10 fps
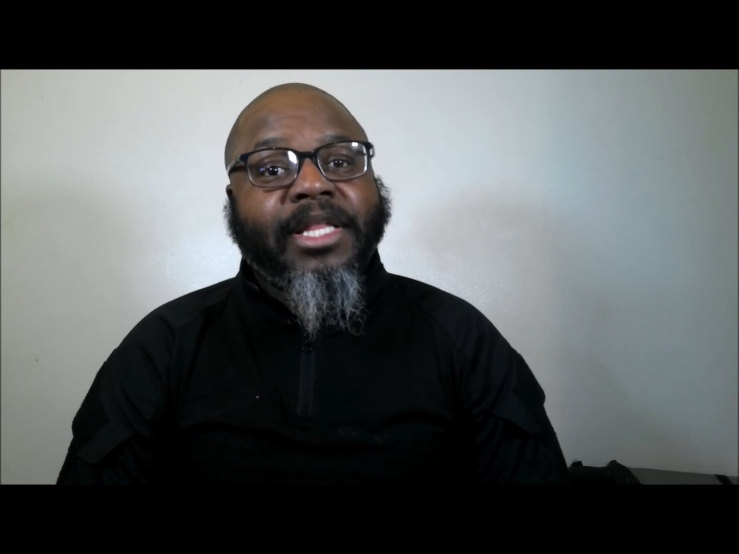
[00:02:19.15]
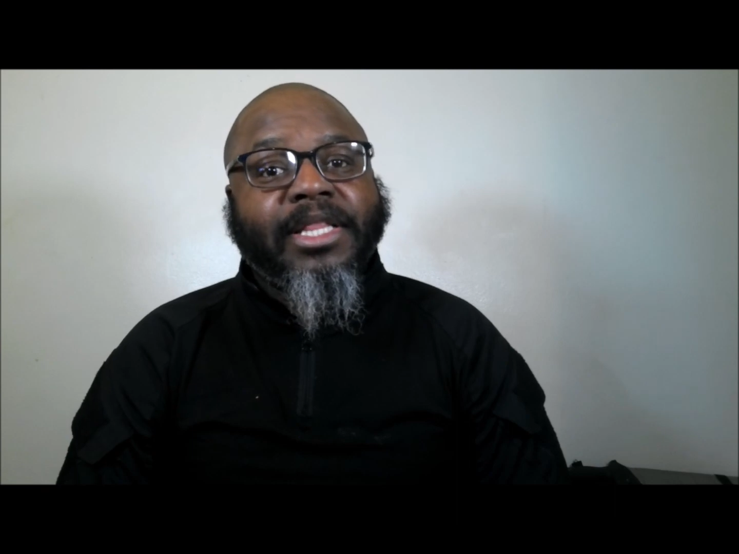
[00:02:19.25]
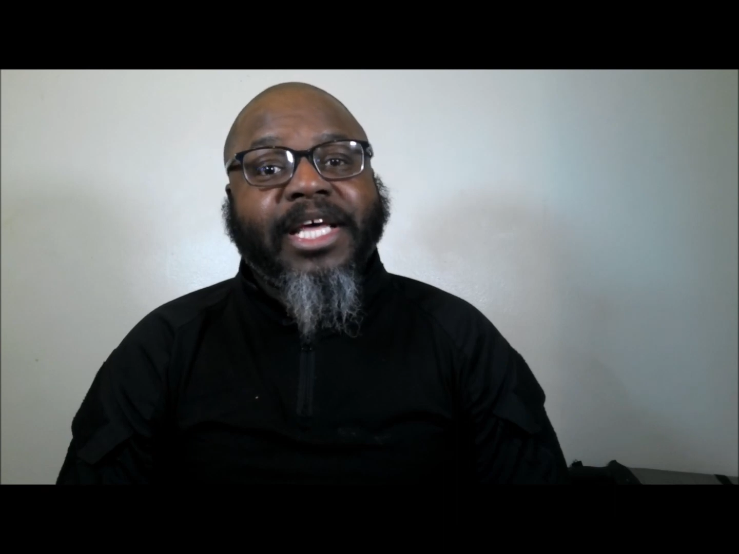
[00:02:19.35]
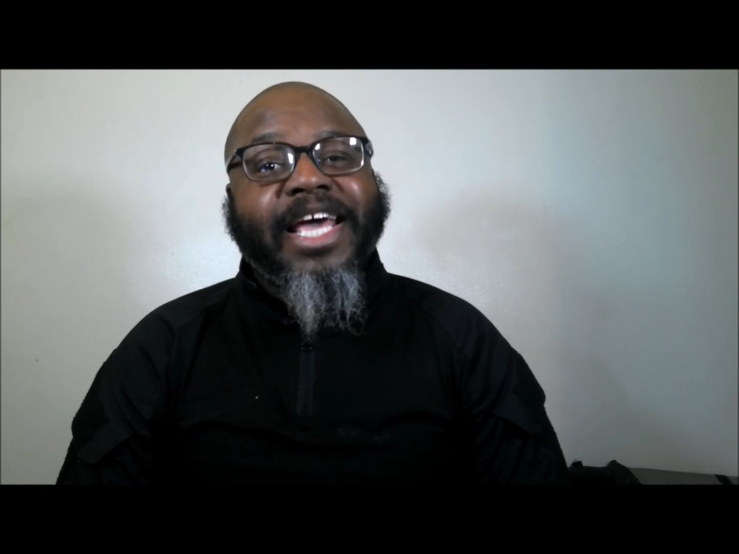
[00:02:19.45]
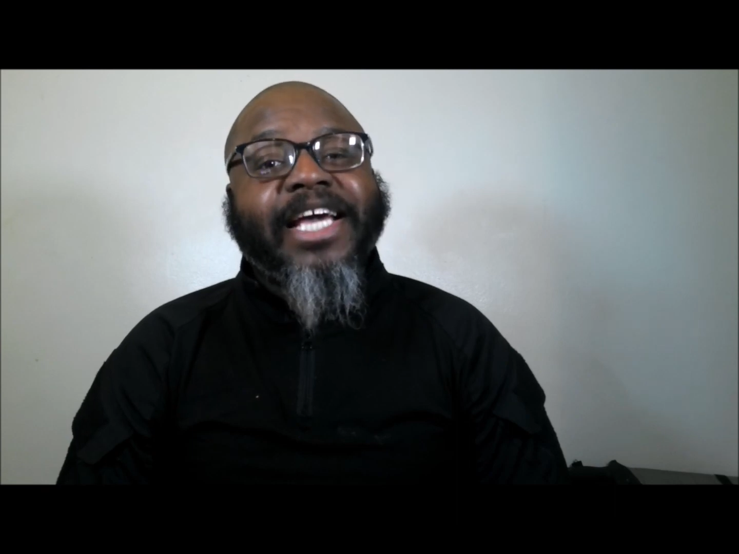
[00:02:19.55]

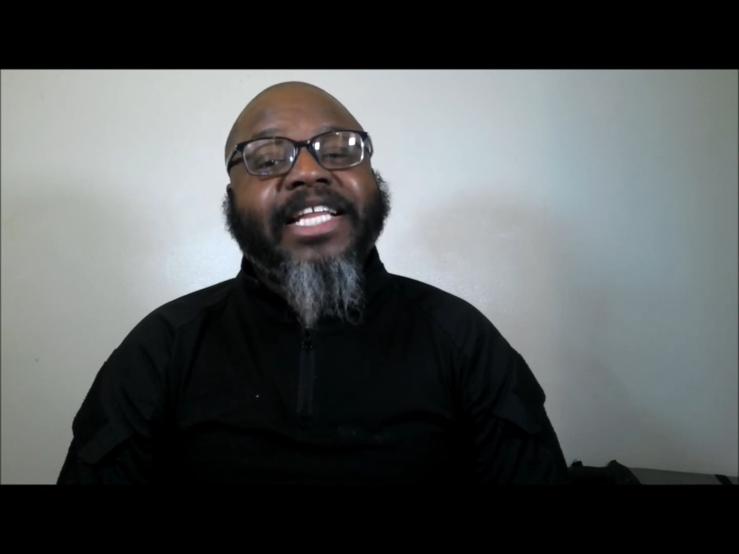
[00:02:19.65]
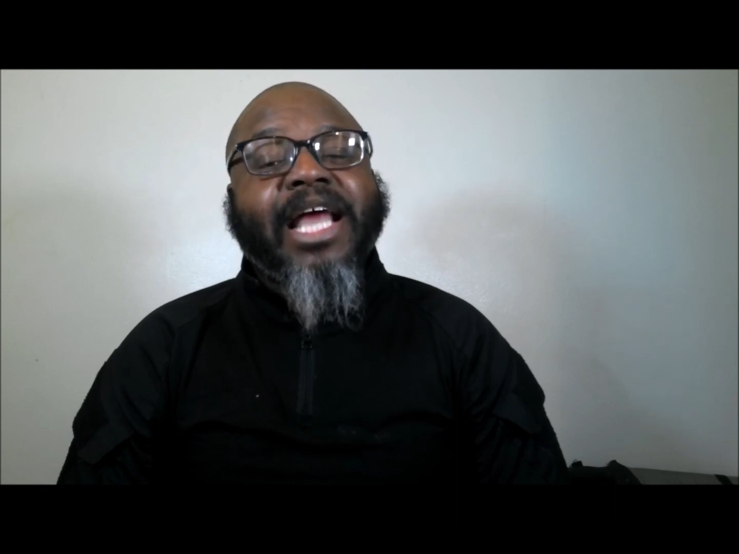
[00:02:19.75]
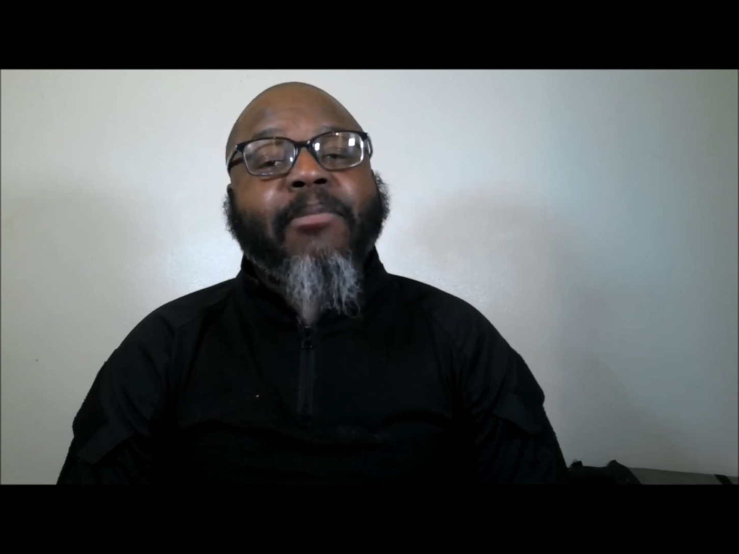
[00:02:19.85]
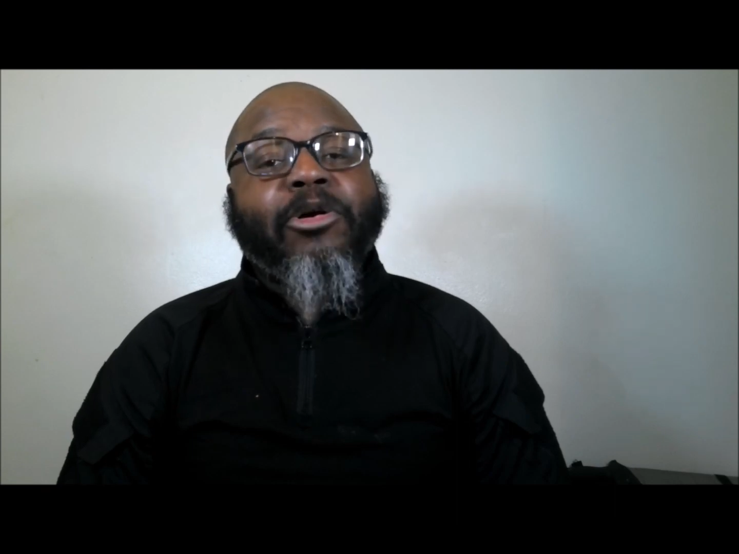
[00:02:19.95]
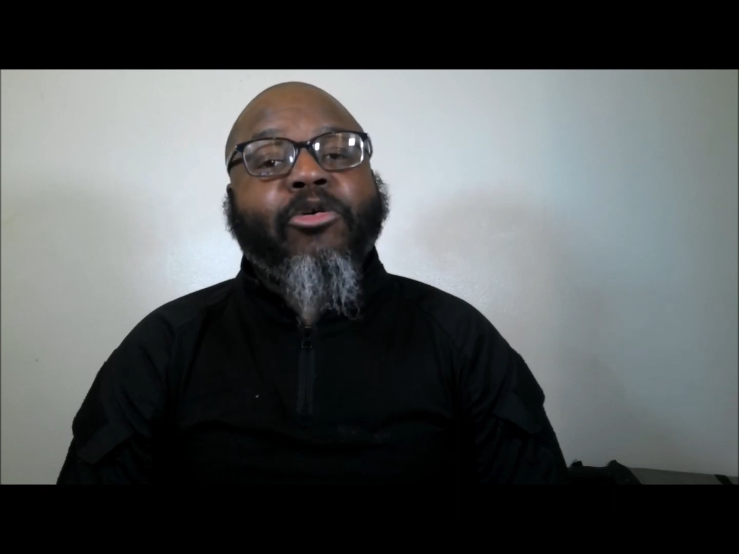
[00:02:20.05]
the
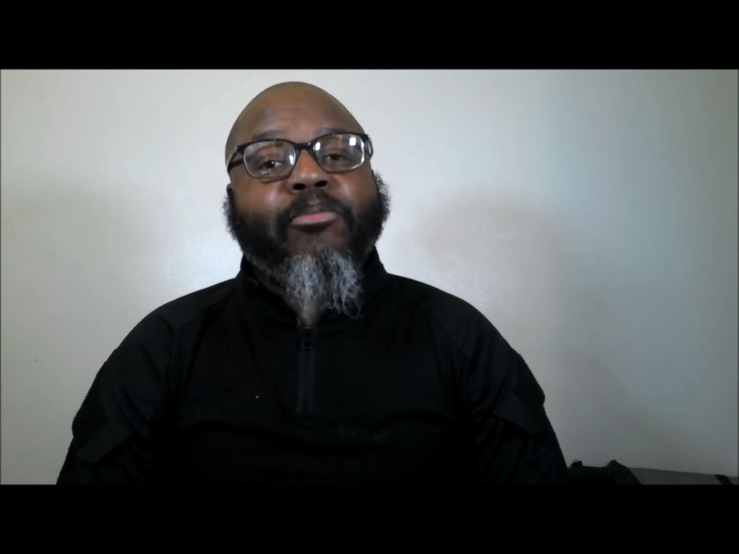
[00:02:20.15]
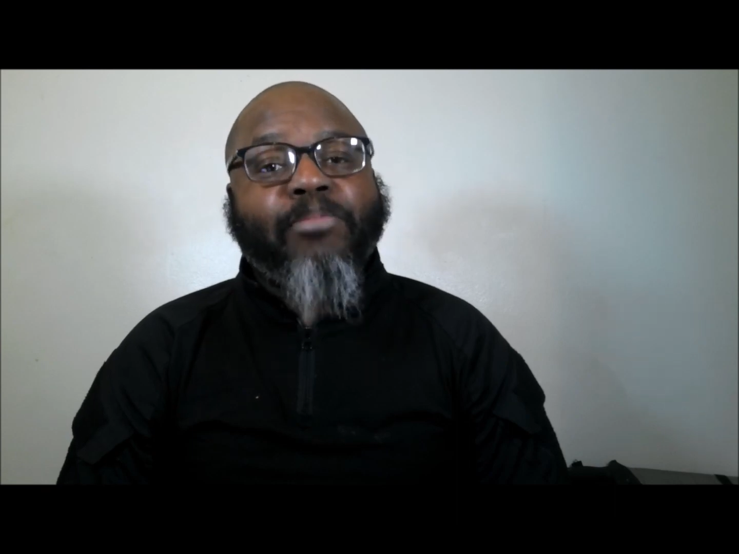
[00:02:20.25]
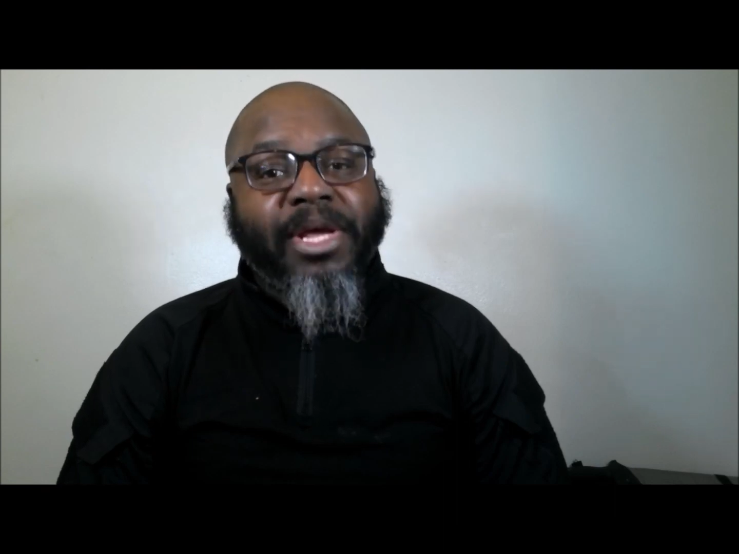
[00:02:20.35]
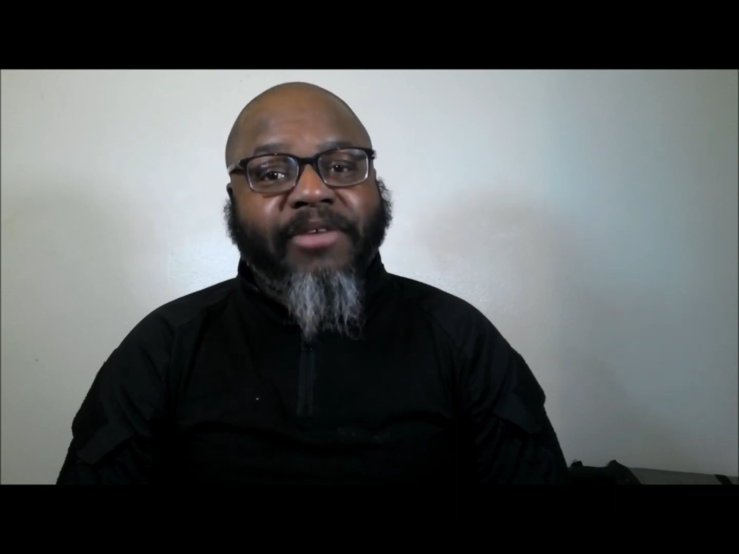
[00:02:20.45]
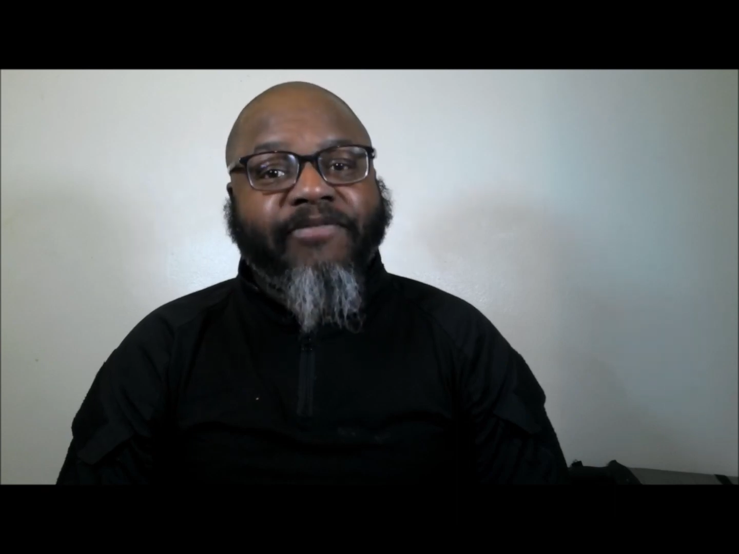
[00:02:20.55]
economical
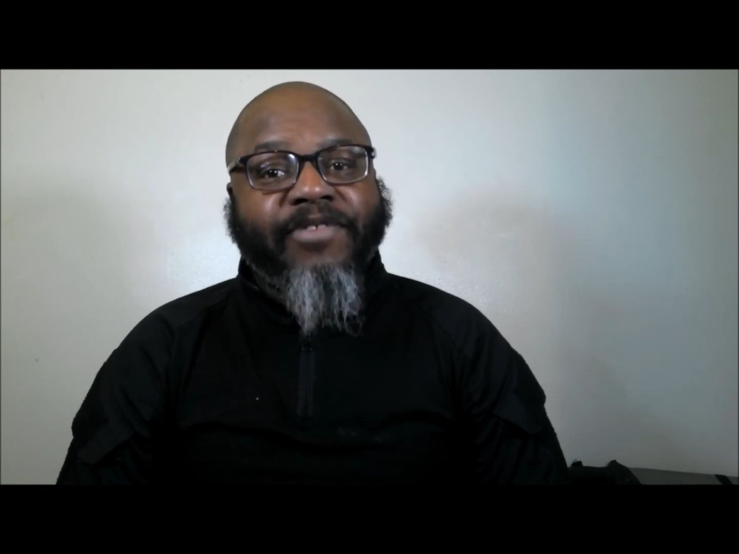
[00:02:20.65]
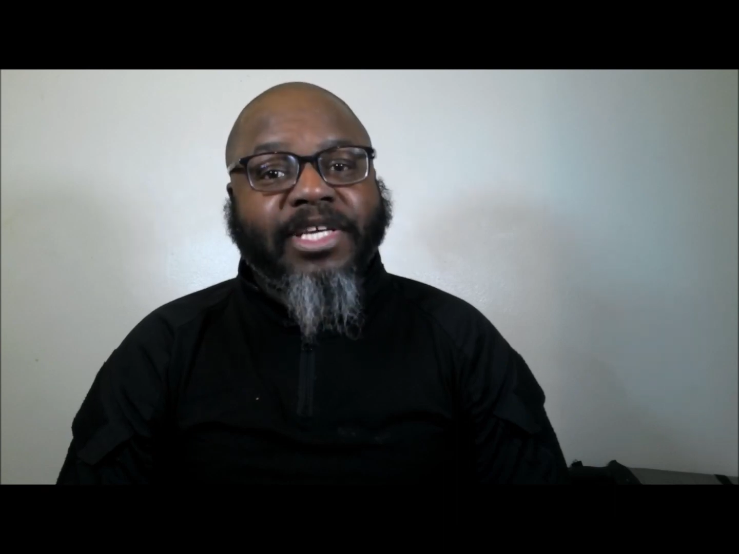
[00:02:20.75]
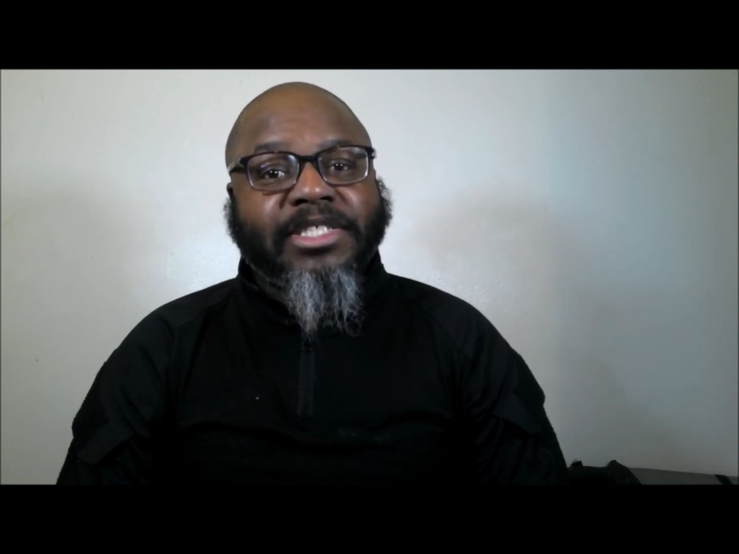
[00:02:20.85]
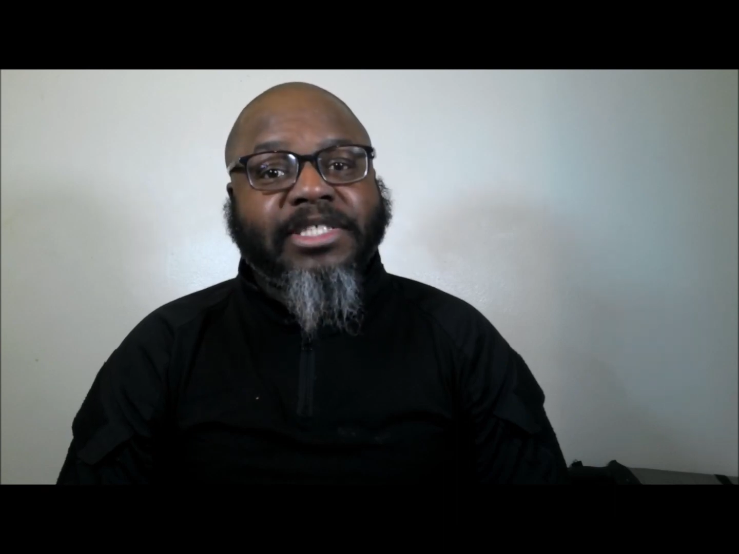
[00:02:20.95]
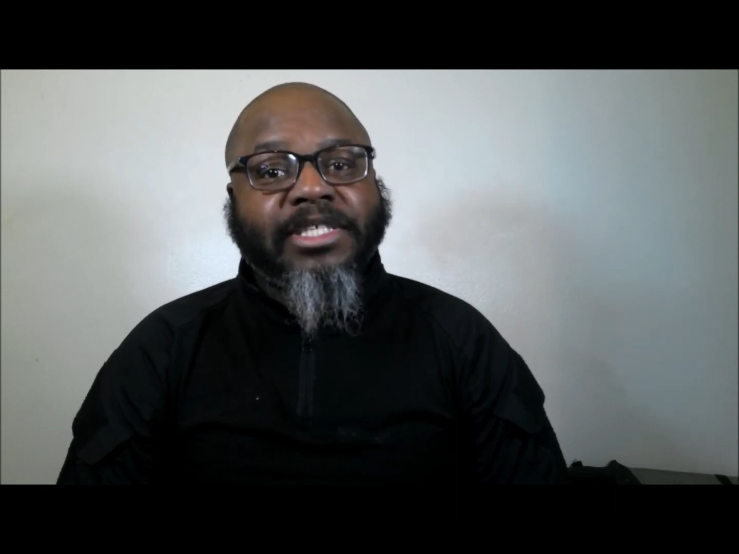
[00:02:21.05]

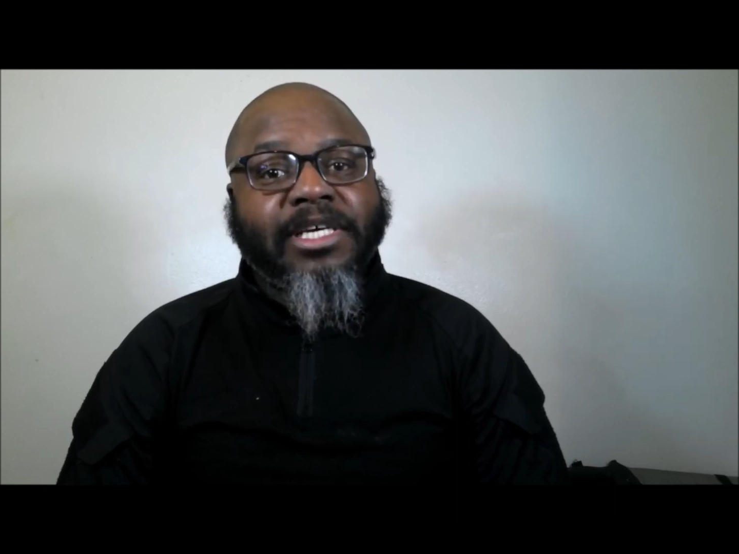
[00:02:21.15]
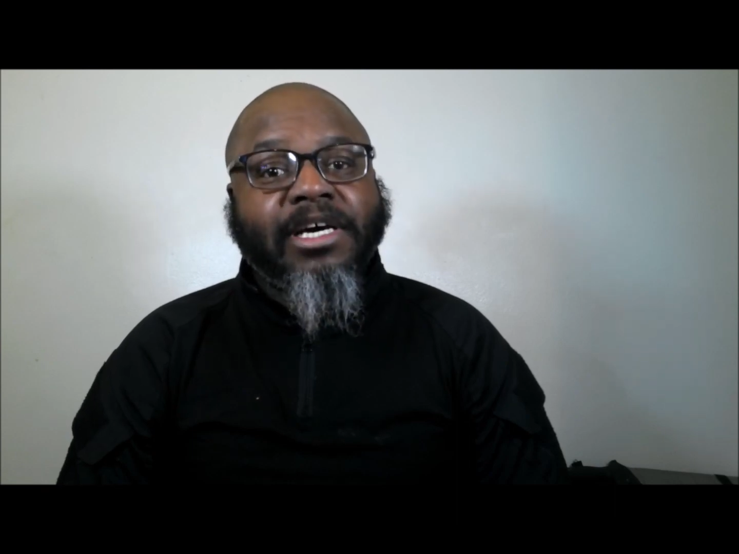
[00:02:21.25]
benefits